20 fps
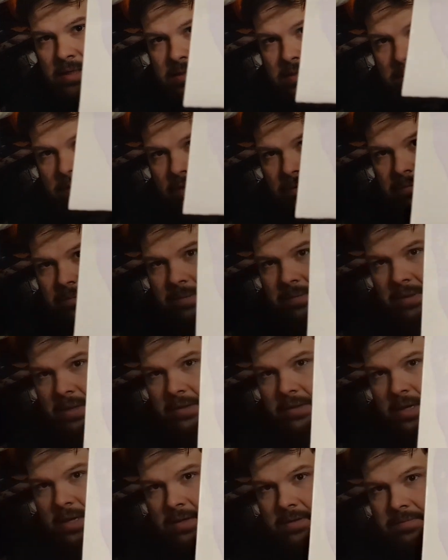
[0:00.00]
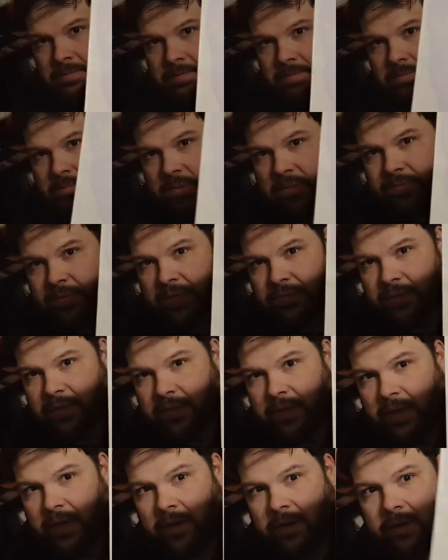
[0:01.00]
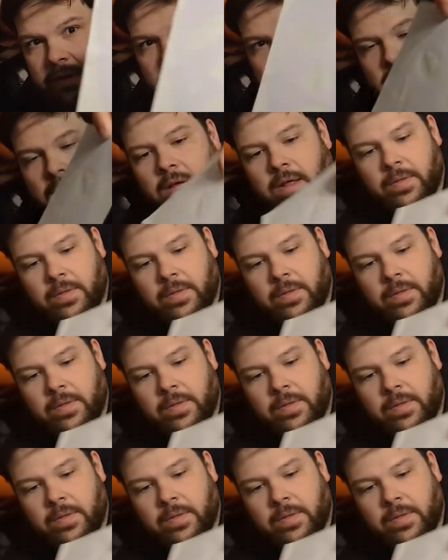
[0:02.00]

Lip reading: of see all of them like that. Space right there. Yeah.